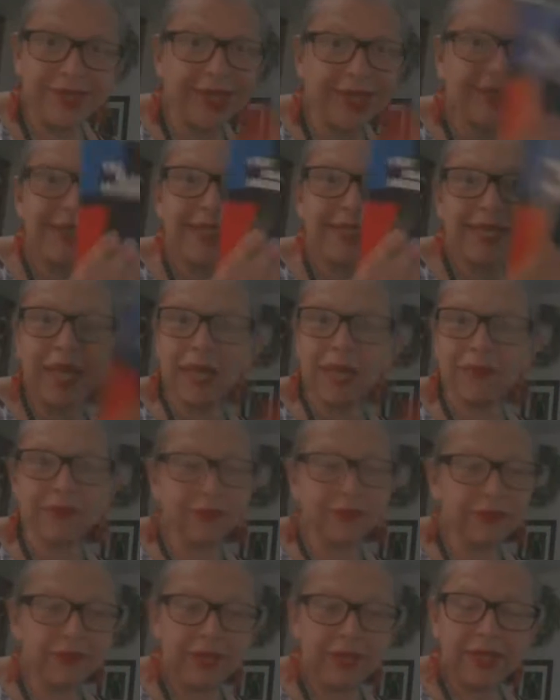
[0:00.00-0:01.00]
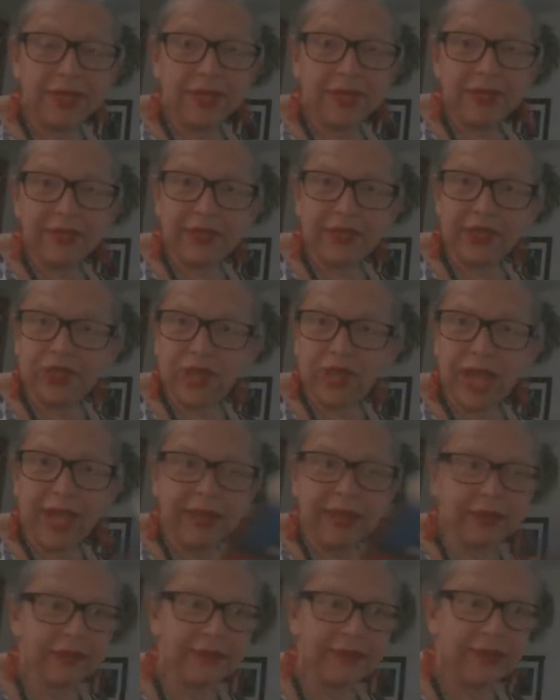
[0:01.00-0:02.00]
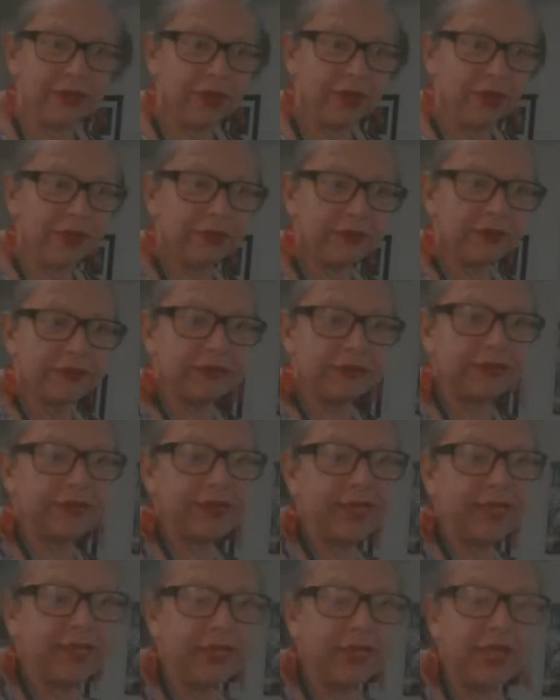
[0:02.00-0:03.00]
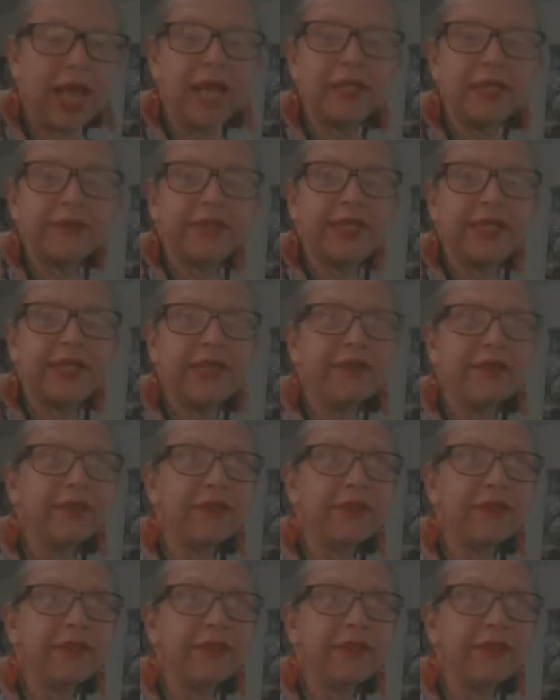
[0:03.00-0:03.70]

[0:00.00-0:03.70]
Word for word: the same. A child, you know, a child of the devil